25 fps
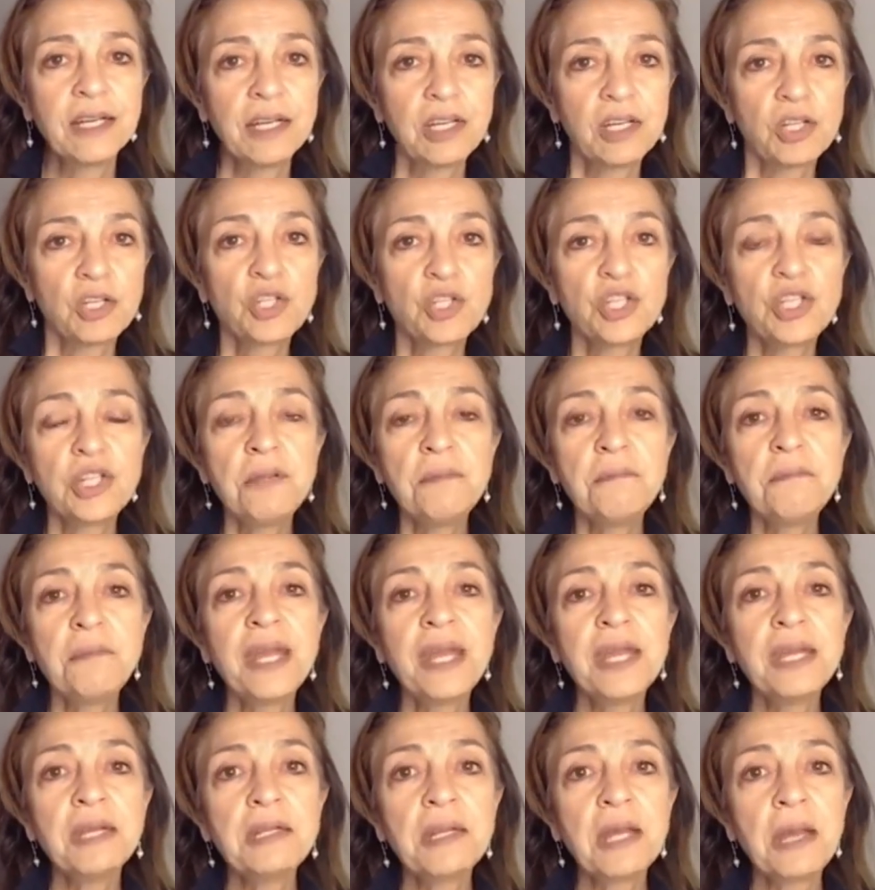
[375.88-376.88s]
she
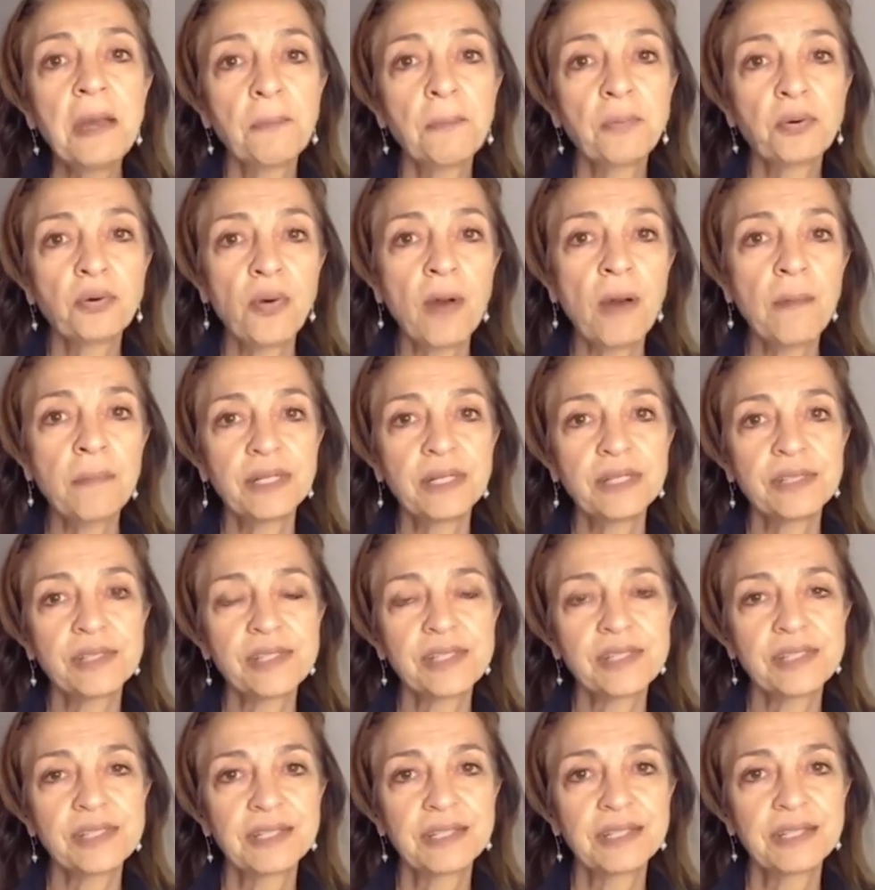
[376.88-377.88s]
made a
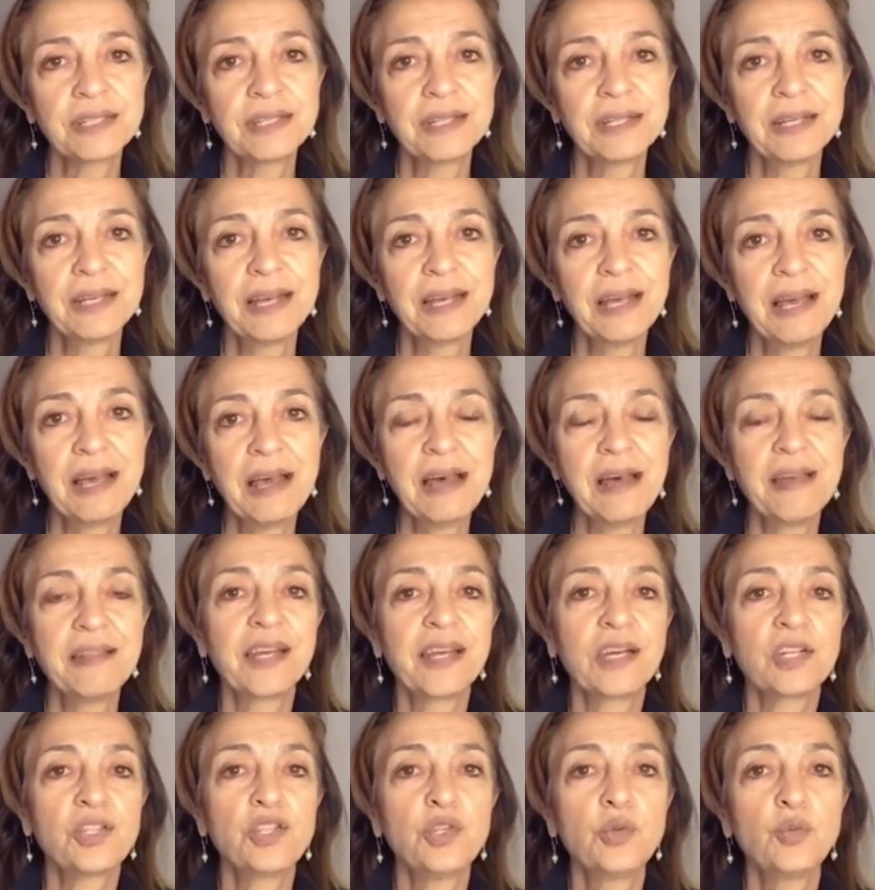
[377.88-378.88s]
promise
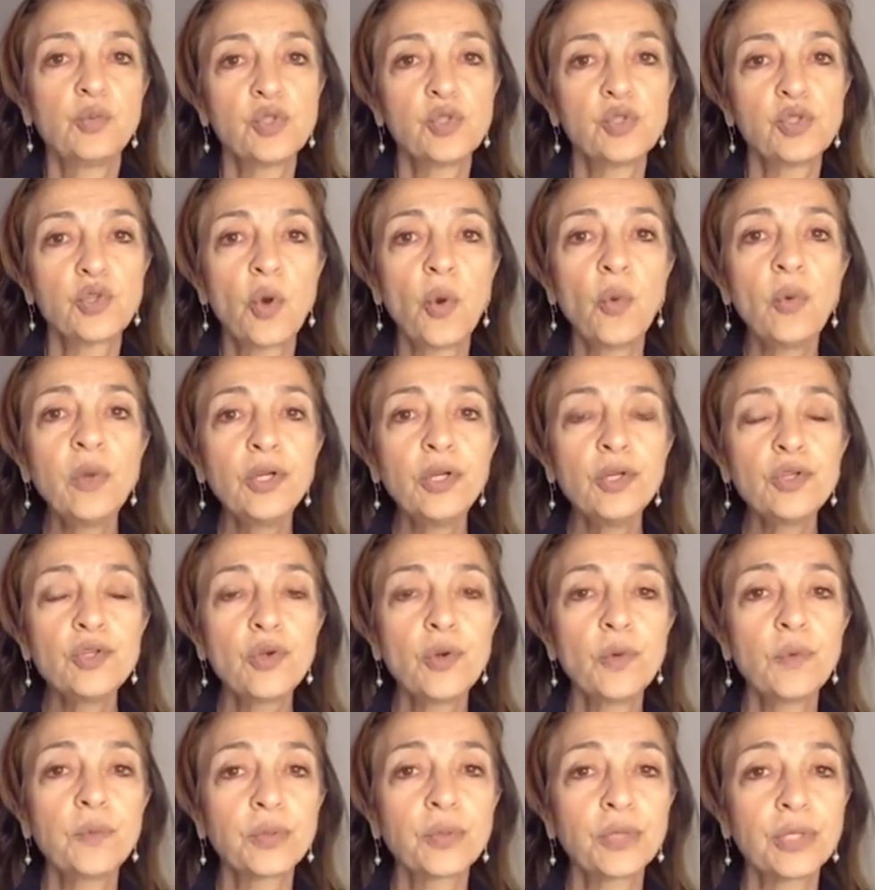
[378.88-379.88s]
that she was going
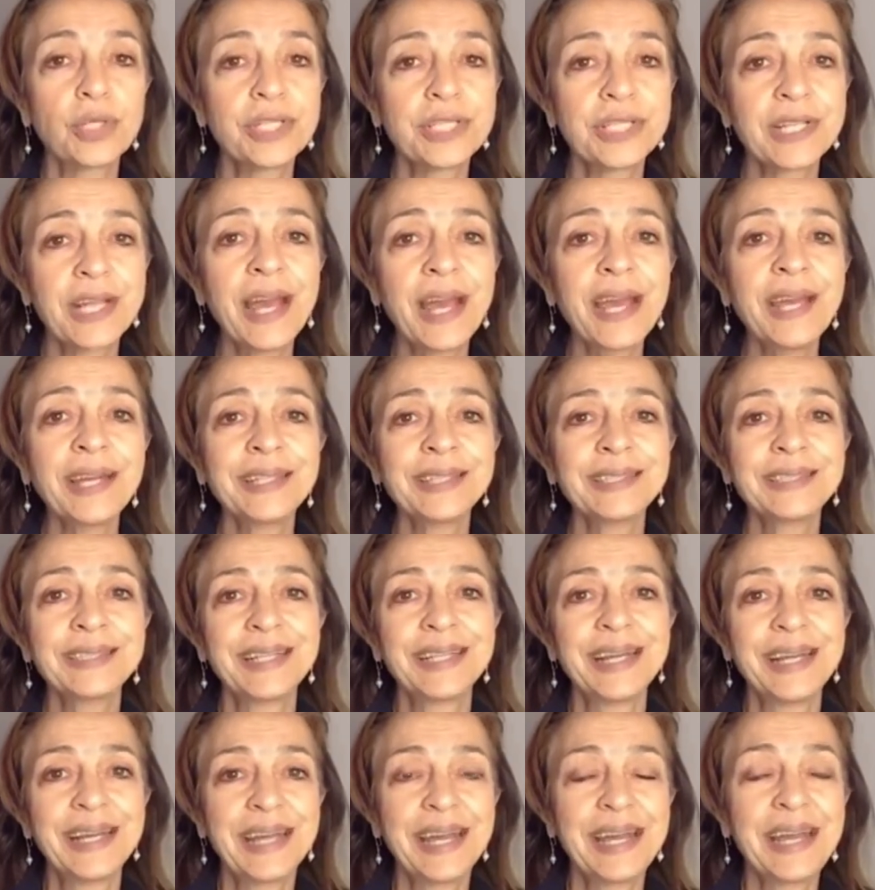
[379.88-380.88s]
to protect
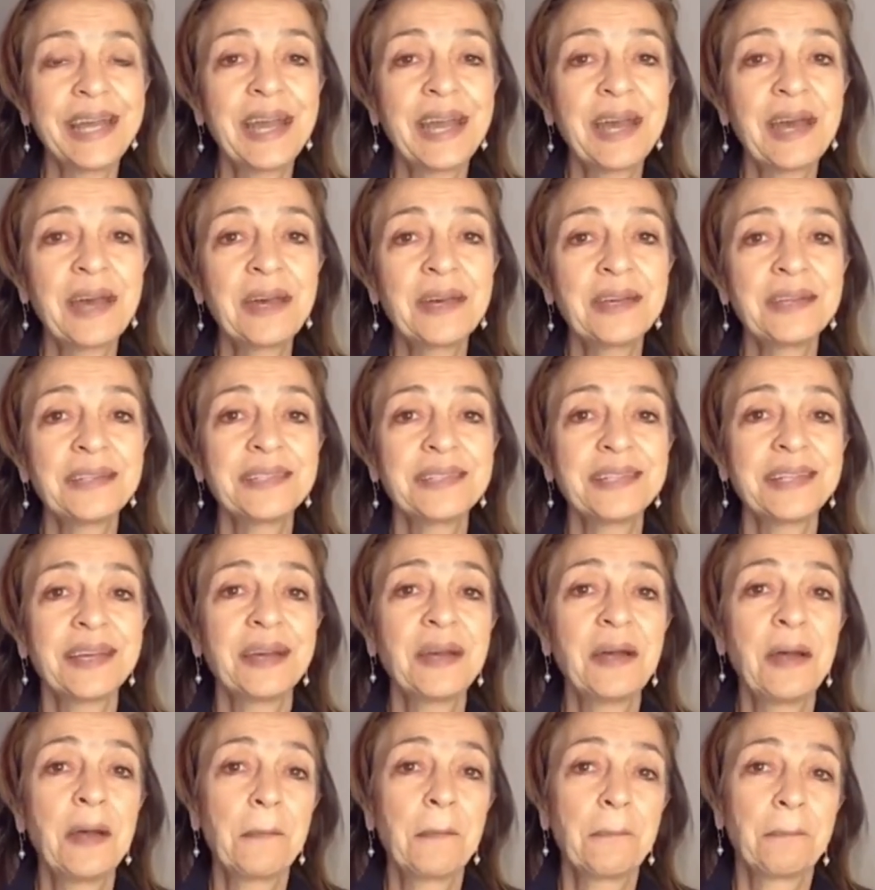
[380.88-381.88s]
and
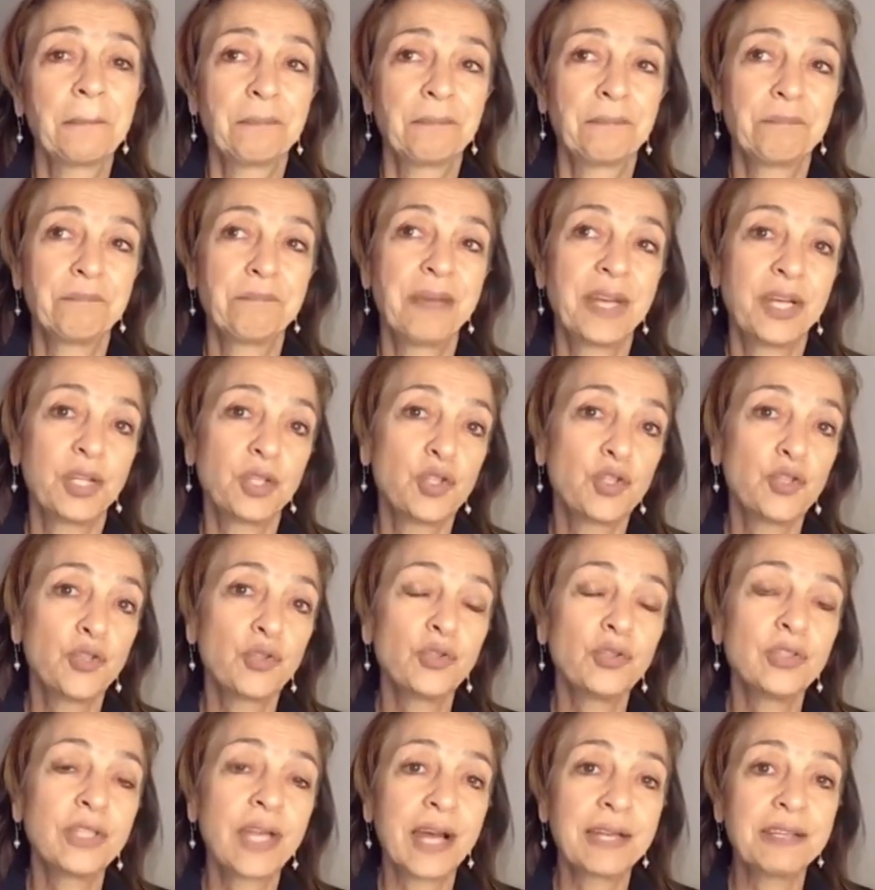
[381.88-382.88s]
make
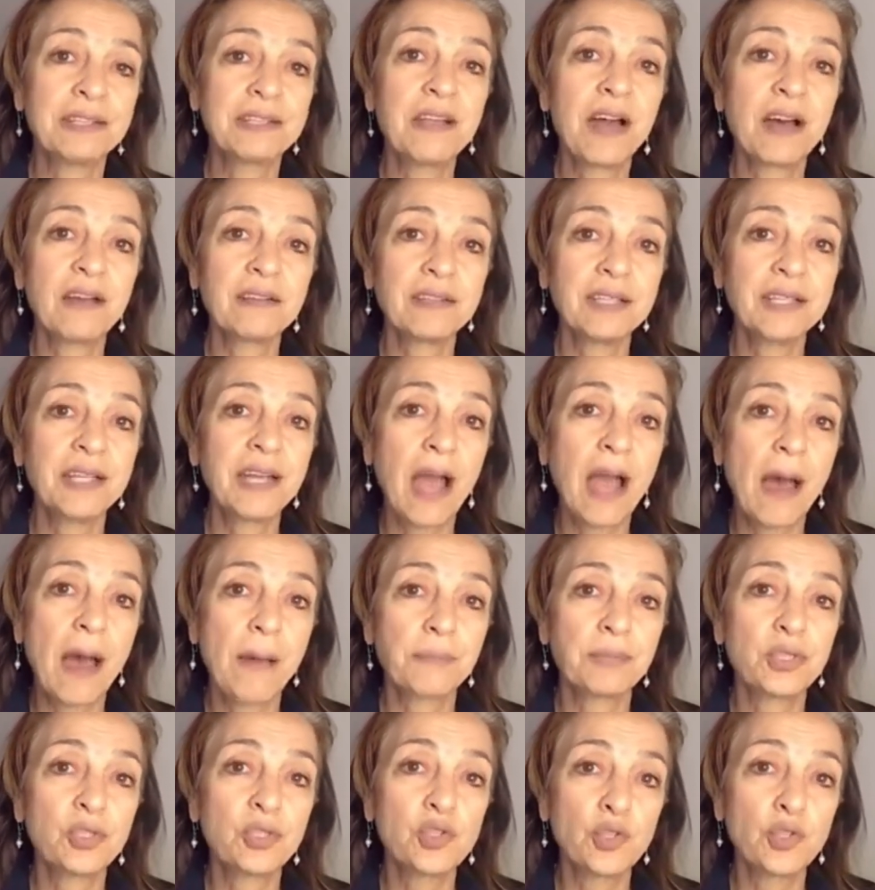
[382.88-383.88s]
sure that nothing
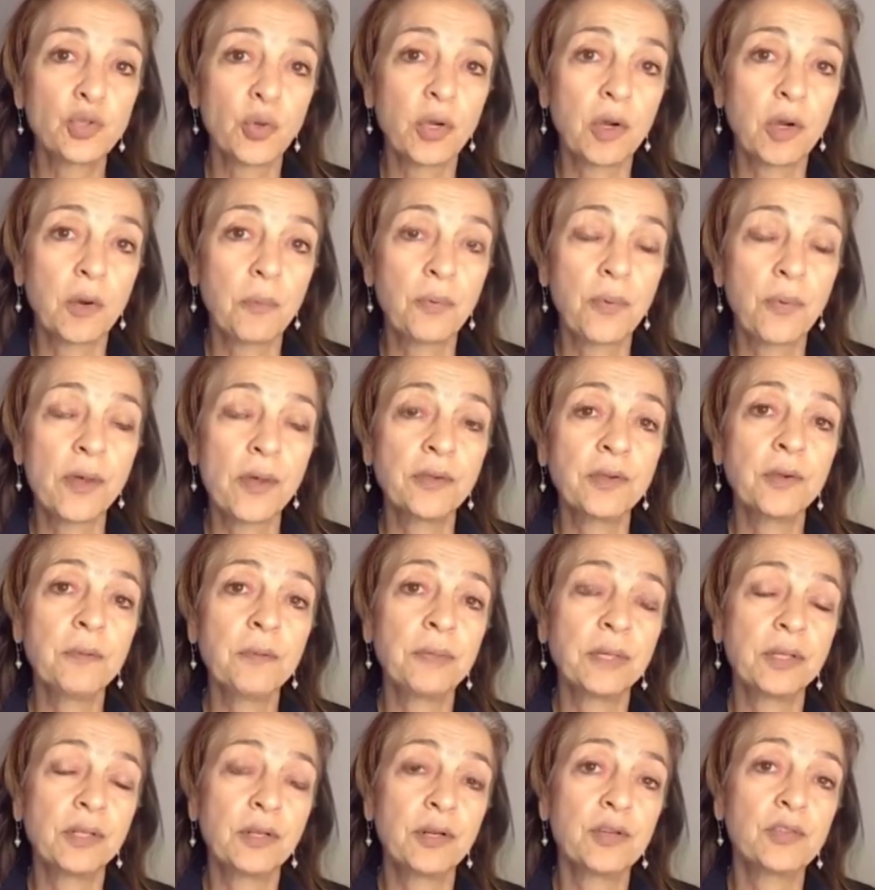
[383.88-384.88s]
happens to her brother,
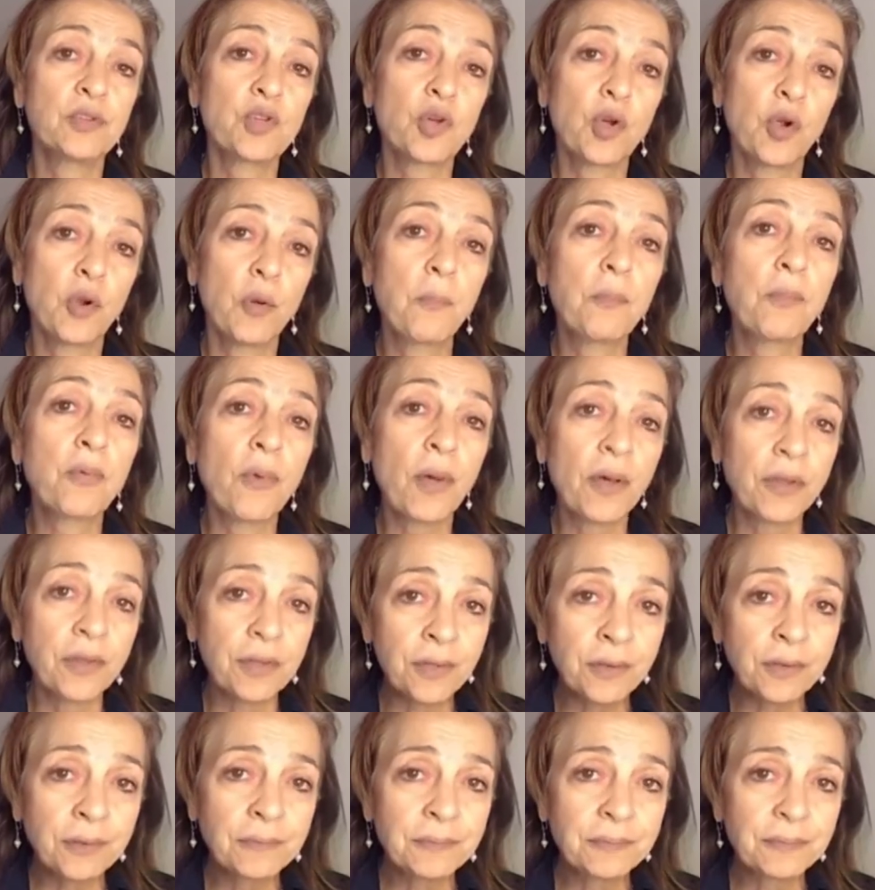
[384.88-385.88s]
because her
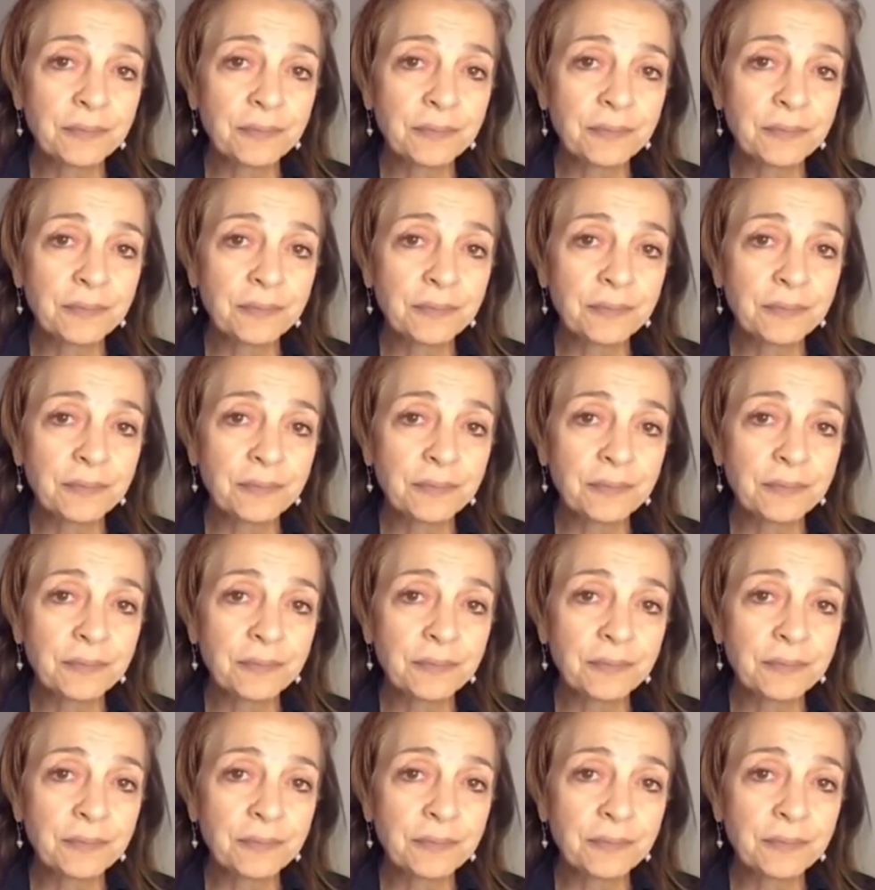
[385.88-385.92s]
brother